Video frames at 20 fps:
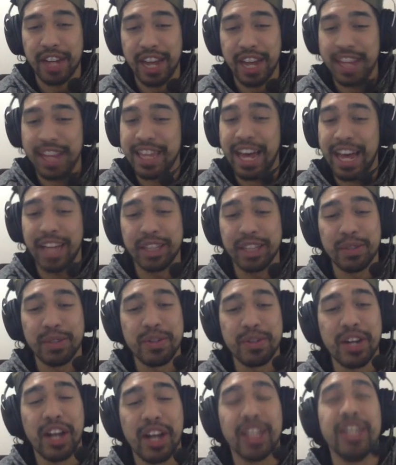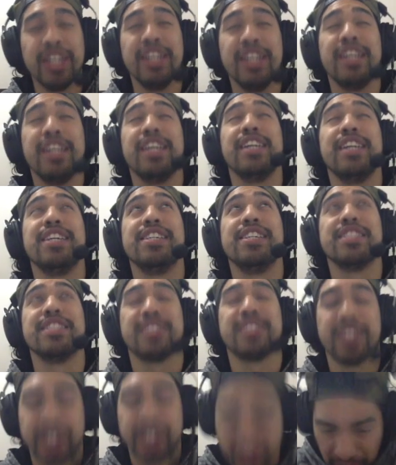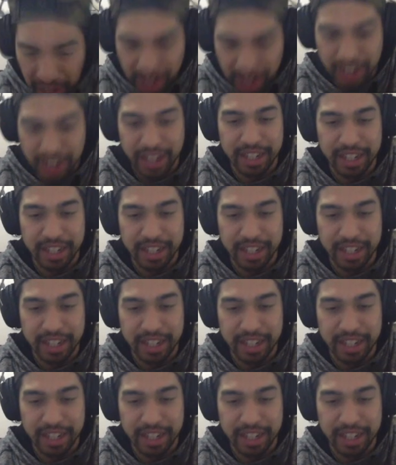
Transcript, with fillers: and that Lunala is gone.